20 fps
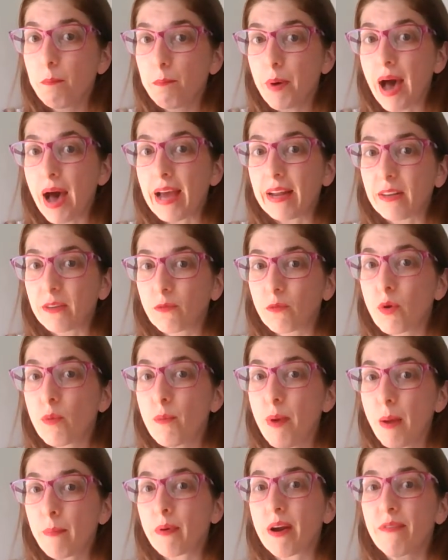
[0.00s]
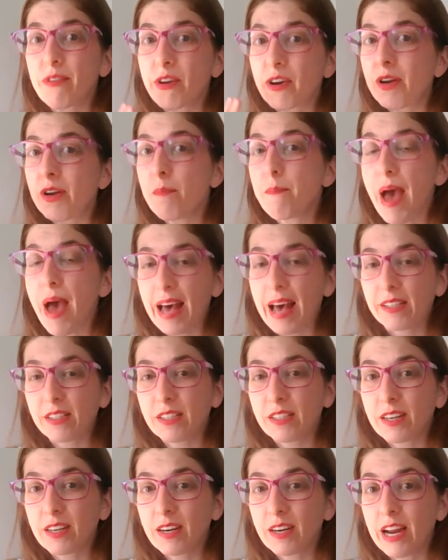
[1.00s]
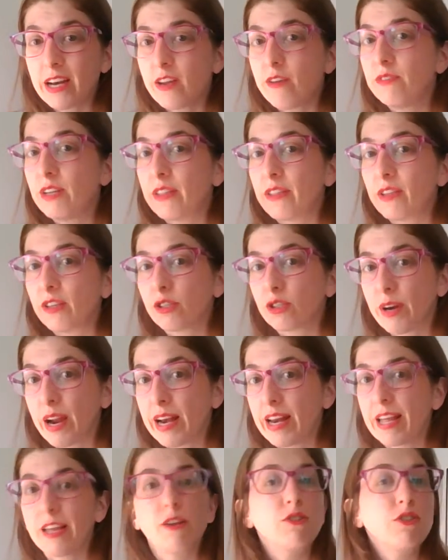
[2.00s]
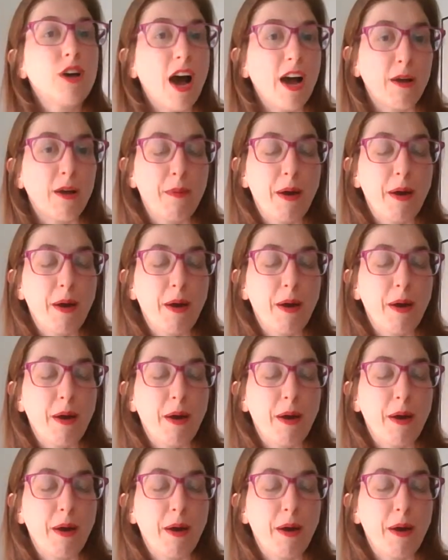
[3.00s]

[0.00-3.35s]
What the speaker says: But remember, if you're an ambassador and you've done the training, you talk